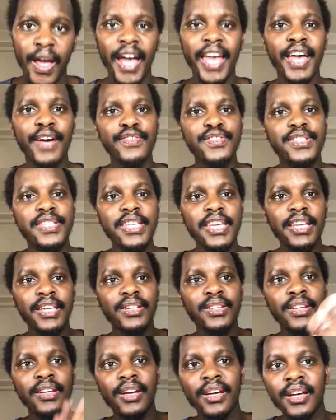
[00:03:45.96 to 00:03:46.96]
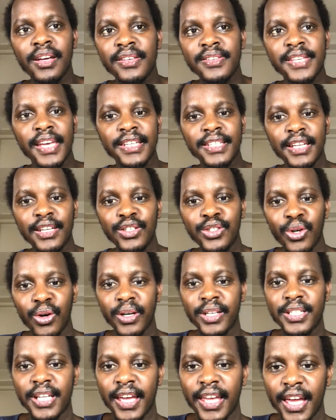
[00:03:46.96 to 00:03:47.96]
I have seen a certain
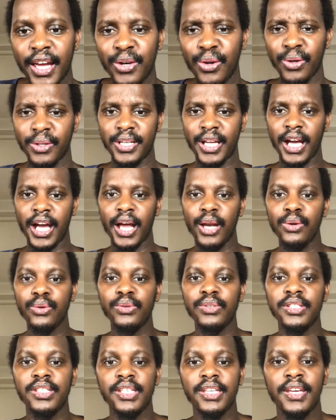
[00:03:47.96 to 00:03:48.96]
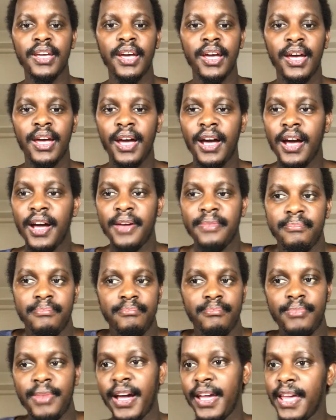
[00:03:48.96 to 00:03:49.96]
doctor here, Dr. Kalunji.
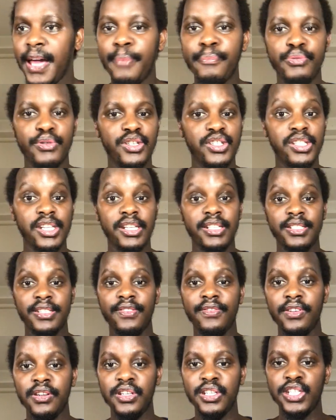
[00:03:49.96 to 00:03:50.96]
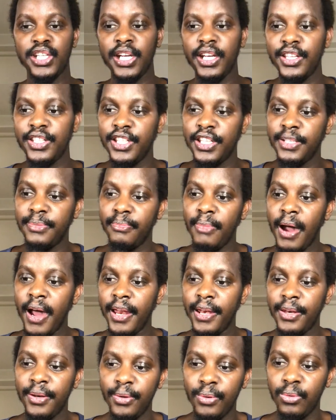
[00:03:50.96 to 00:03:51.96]
I appreciate he's a very intelligent
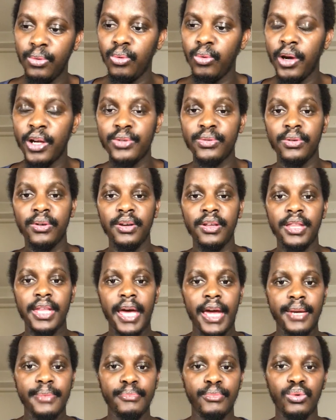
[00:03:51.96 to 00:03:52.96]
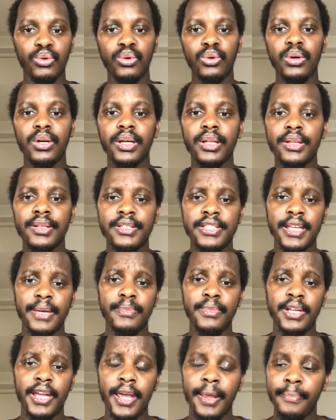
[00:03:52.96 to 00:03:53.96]
man who were together at MOOC at the
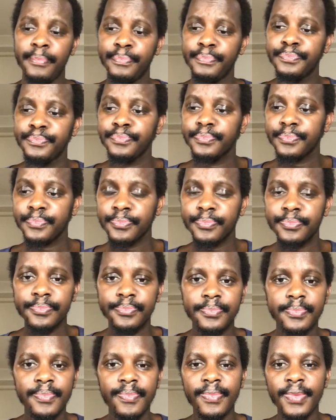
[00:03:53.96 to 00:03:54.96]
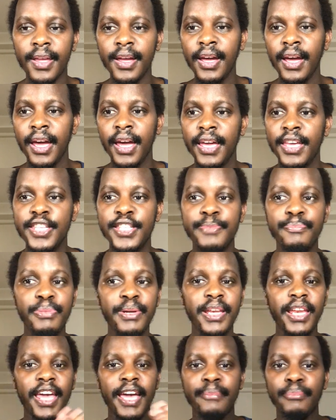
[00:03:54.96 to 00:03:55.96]
same time. He's
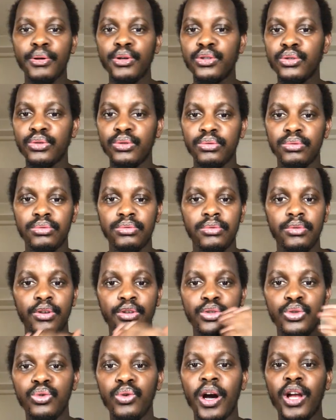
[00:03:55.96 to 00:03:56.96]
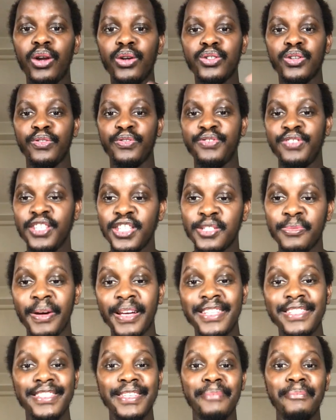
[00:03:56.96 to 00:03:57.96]
been able to do a lot of things,
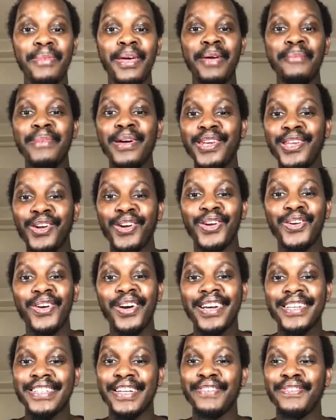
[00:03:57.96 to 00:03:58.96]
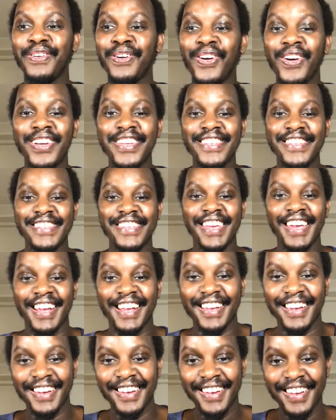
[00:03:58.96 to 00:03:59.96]
but he's a medical doctor, for God's
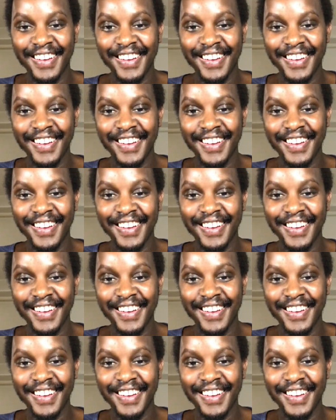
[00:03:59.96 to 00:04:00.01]
sake.